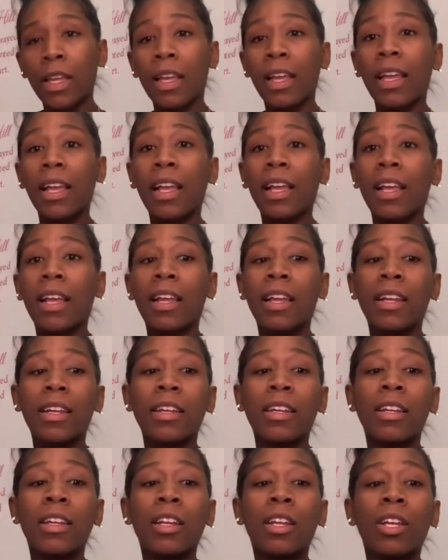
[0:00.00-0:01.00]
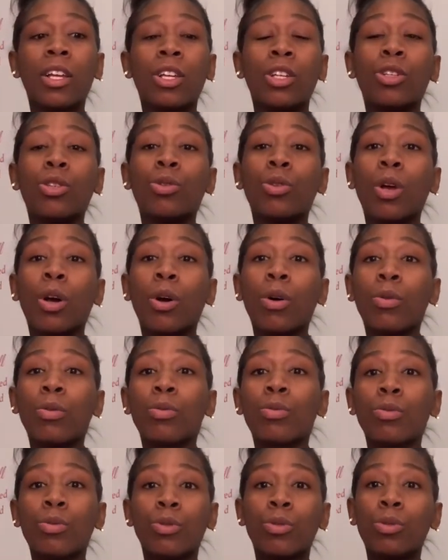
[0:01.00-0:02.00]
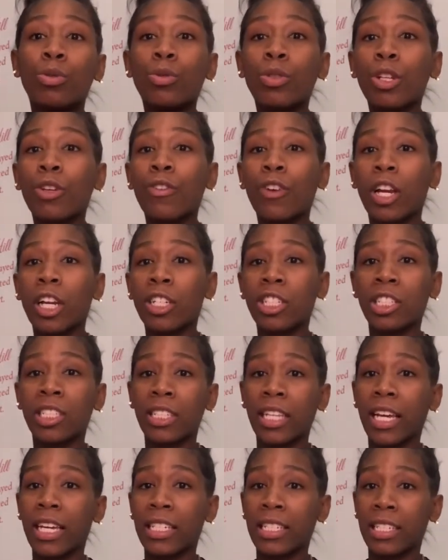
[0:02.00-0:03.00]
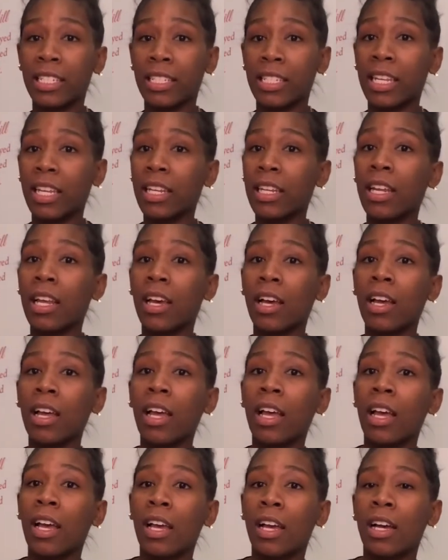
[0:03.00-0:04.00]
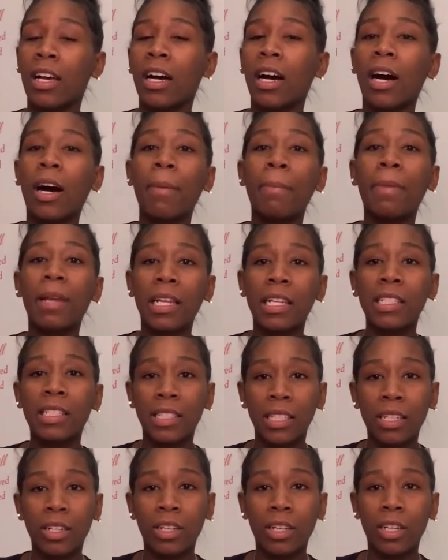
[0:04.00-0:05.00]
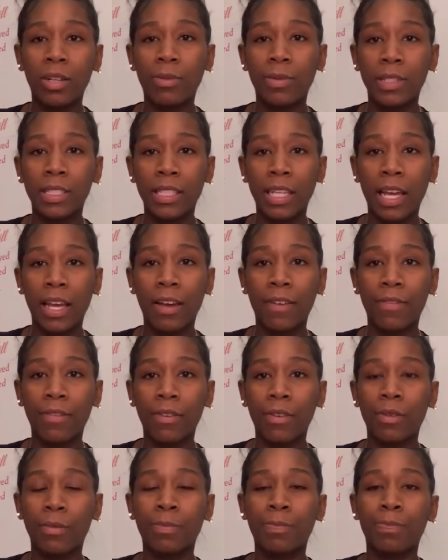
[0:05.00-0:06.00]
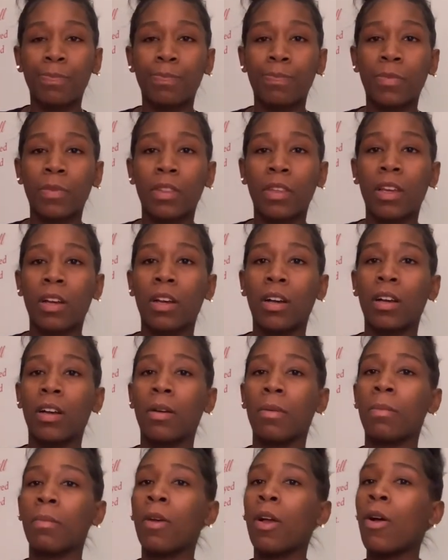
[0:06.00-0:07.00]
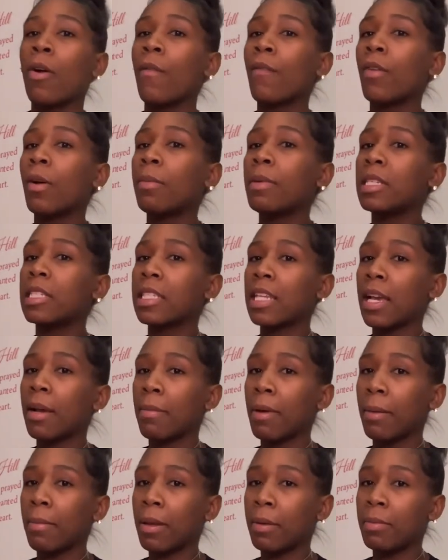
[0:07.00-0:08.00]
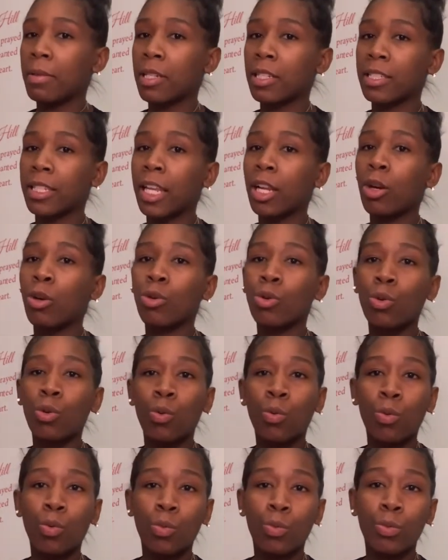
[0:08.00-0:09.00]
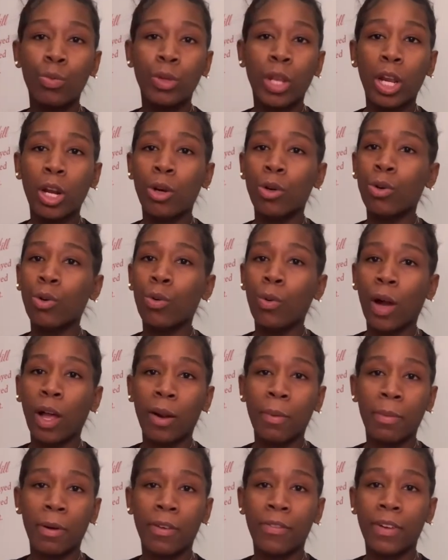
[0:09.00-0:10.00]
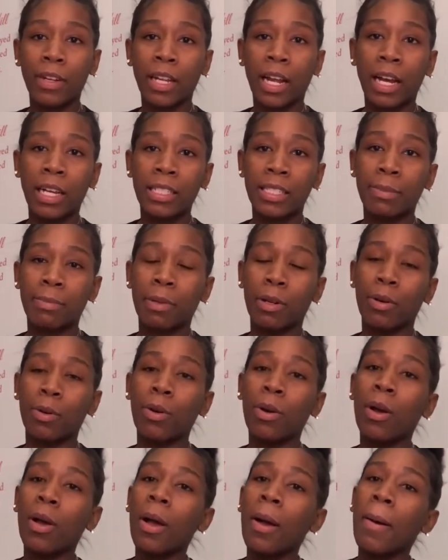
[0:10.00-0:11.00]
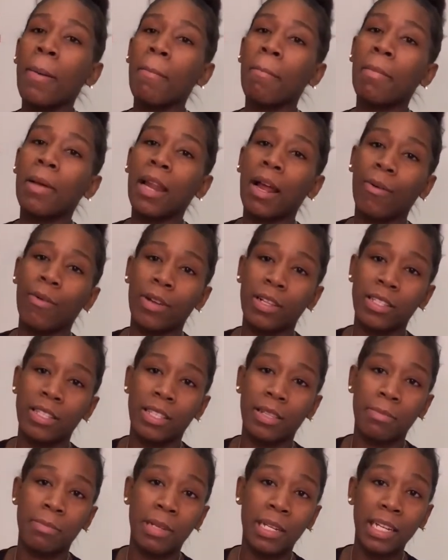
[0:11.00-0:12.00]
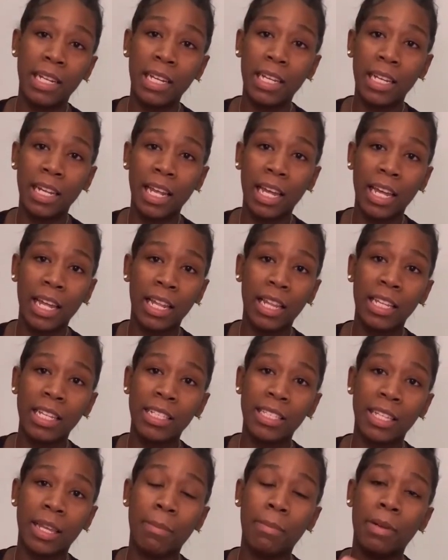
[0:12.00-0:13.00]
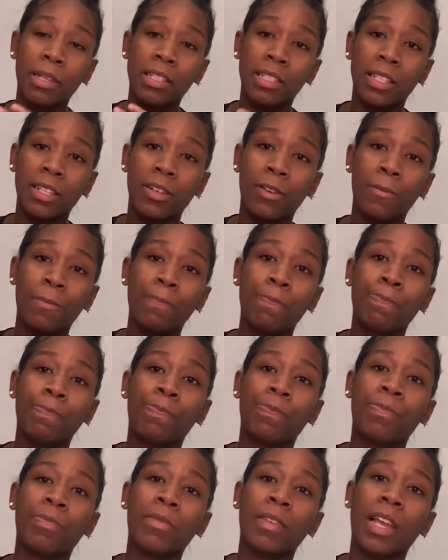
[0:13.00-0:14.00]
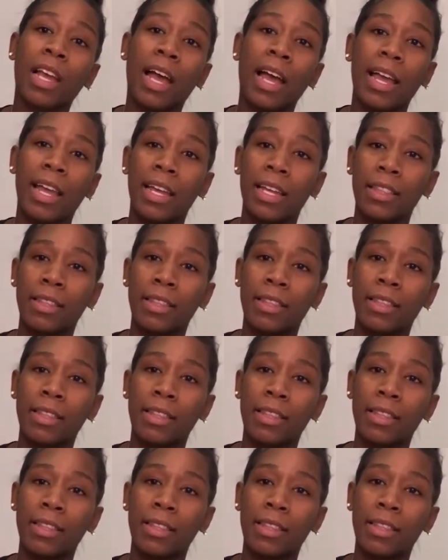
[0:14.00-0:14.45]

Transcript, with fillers: and you know, do different exercises in there uh, up until it was time for um, for me to have my baby because they don't do they don't do water birth at the hospital. But I wanted to be in the lease up until I had